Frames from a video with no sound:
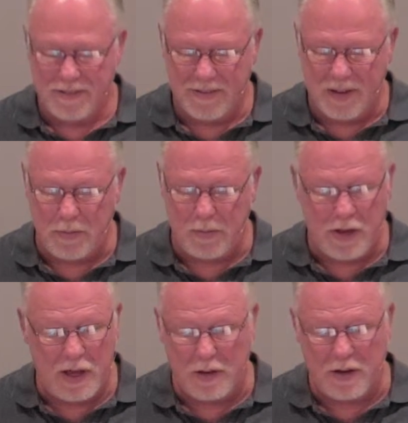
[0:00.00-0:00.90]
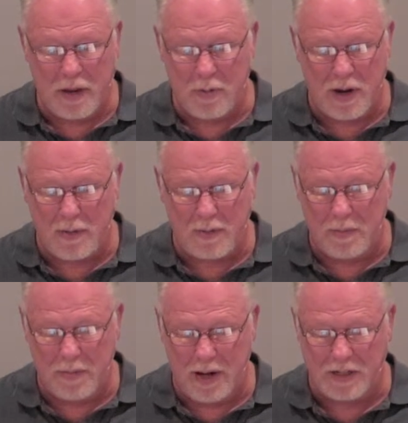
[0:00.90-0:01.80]
I mean, if he held Abraham,
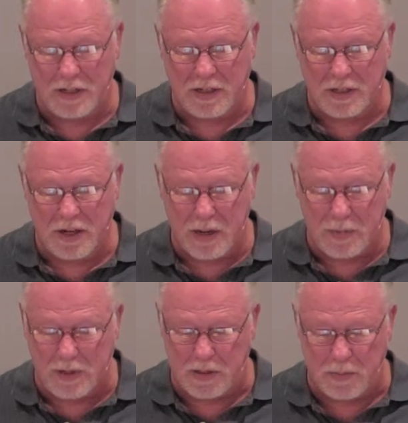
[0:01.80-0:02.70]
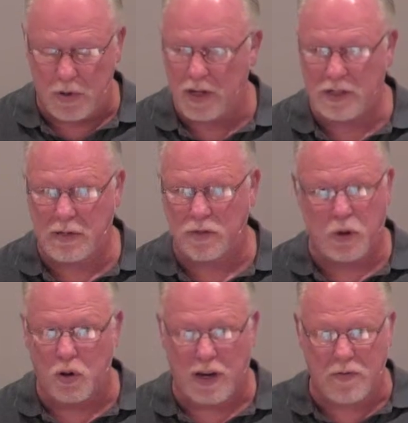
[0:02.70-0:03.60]
Isaac, and Jacob in his embrace, he was
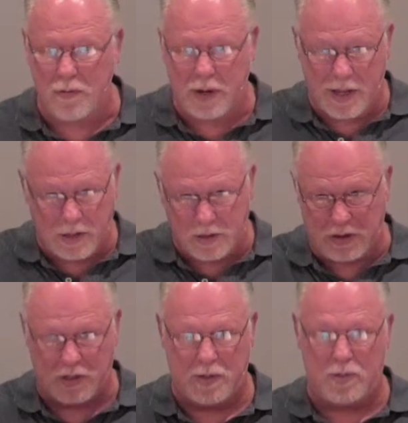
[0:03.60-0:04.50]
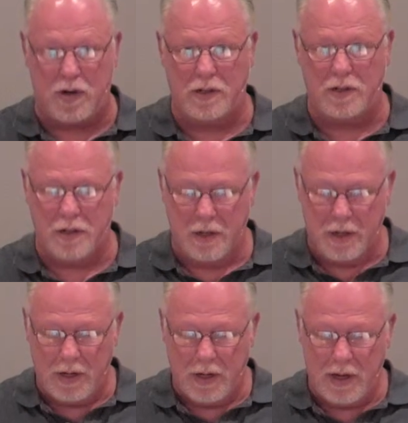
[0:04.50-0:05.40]
holding everybody else in his embrace.
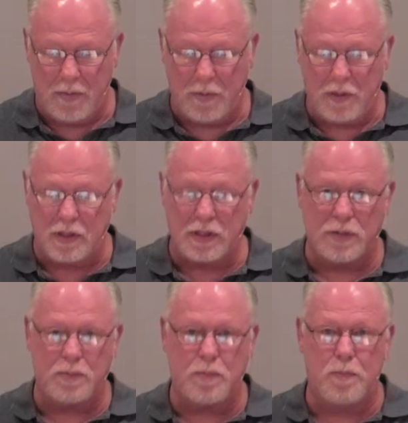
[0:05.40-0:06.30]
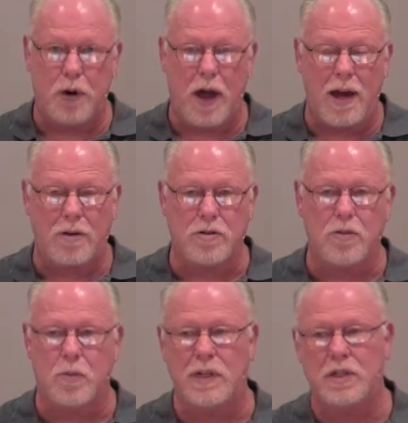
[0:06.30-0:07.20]
And remember, this is prior to
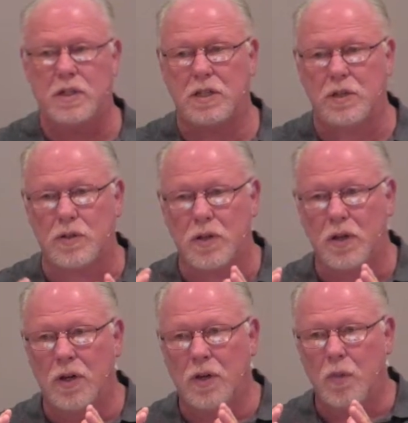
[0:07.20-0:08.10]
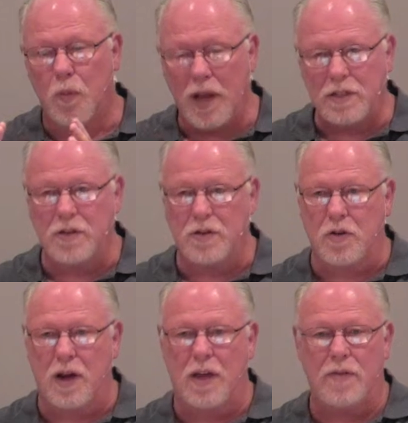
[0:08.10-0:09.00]
when Jesus went to the
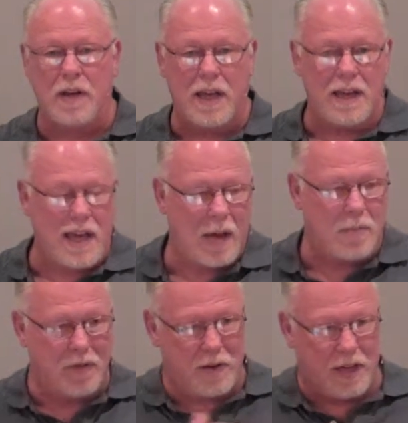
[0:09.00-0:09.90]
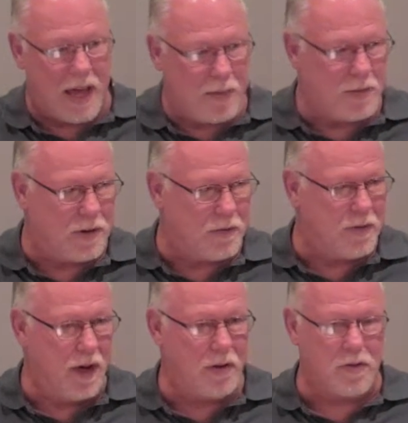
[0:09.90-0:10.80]
grave and led captivity
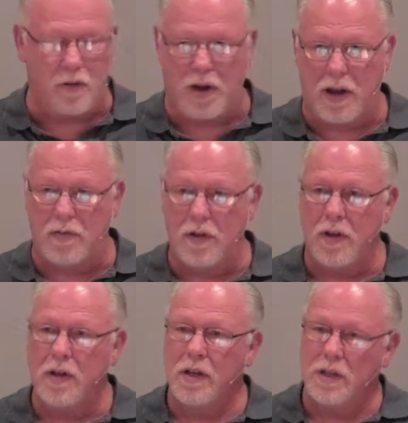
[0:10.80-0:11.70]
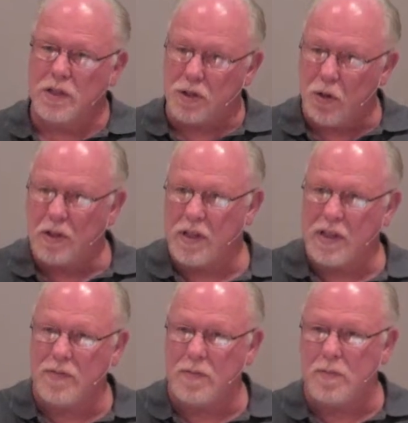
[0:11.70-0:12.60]
captive out of the grave. He's showing that
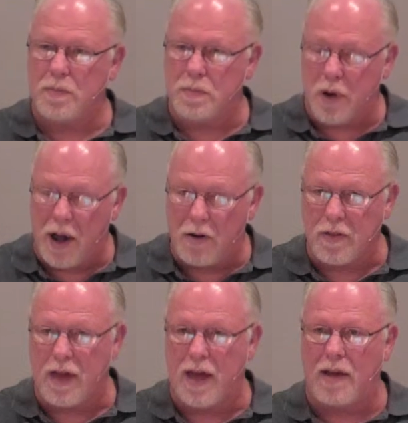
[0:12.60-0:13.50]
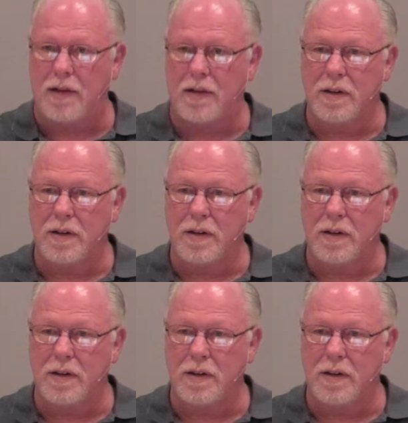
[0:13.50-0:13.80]
even prior to that,